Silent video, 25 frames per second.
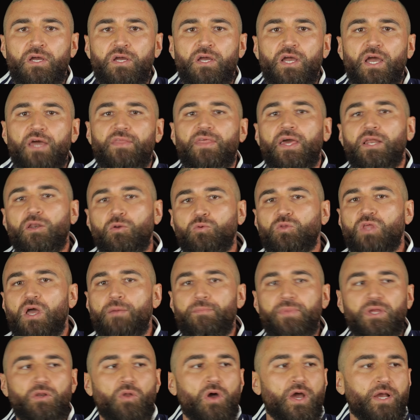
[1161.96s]
And they looked at
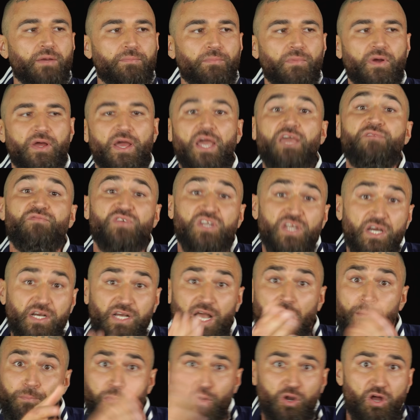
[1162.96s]
me like, even a
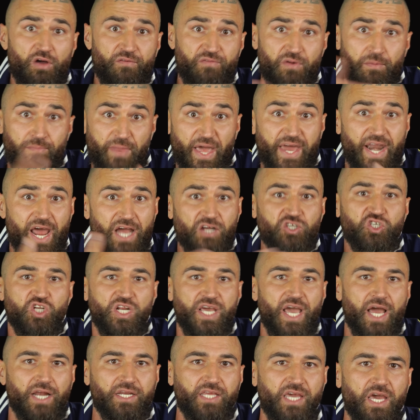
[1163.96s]
couple of them that actually
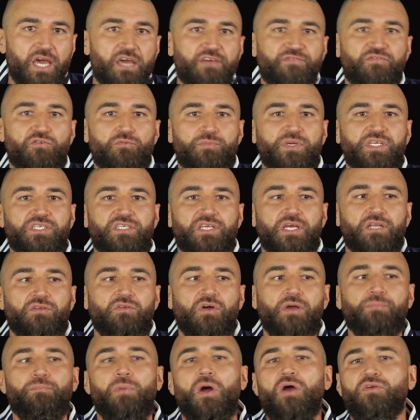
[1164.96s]
had care for me said
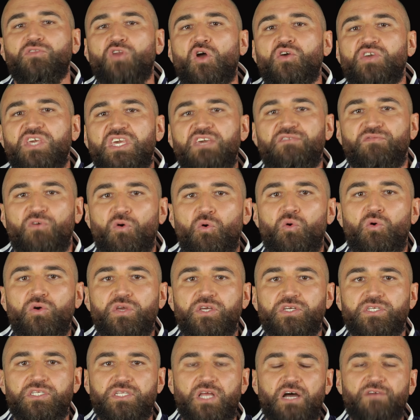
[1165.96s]
like, bro, don't give all
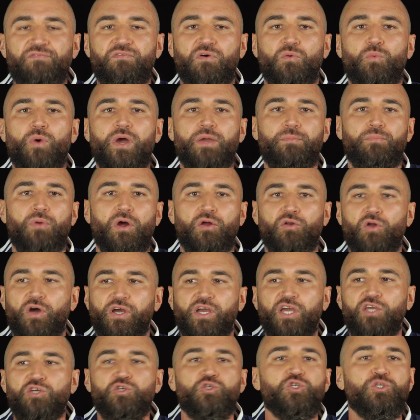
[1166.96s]
your stuff away, bro. Like,
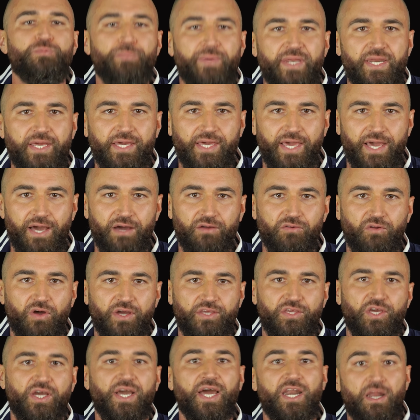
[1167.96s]
are you spinning out?
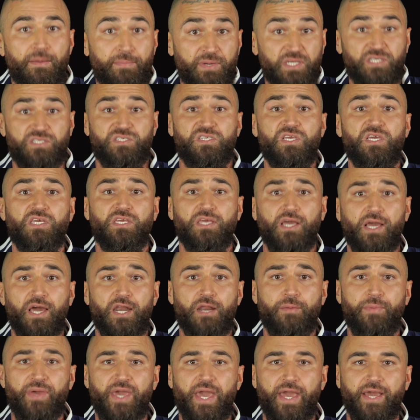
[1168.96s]
Like, you're going to be sick. You're going
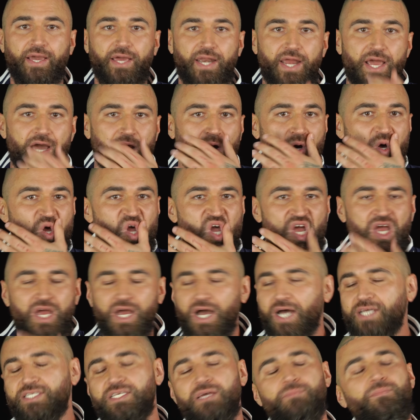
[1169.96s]
to be hanging out.
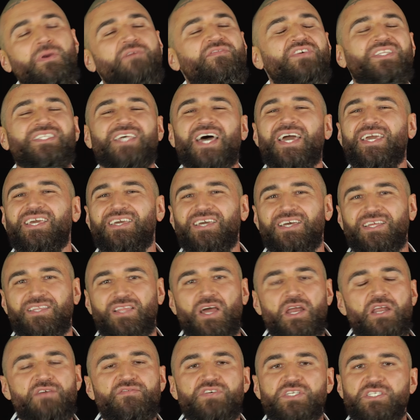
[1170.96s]
I said, brother, take it.
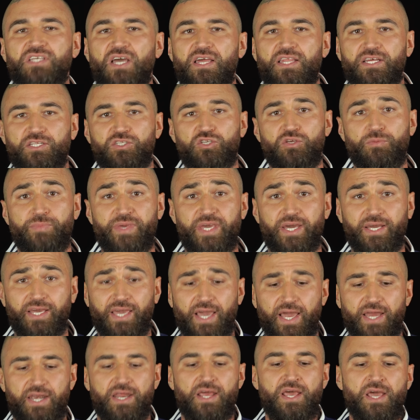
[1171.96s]
Don't ever say that to me
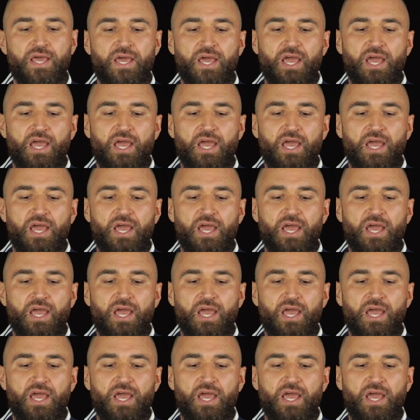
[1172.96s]
again.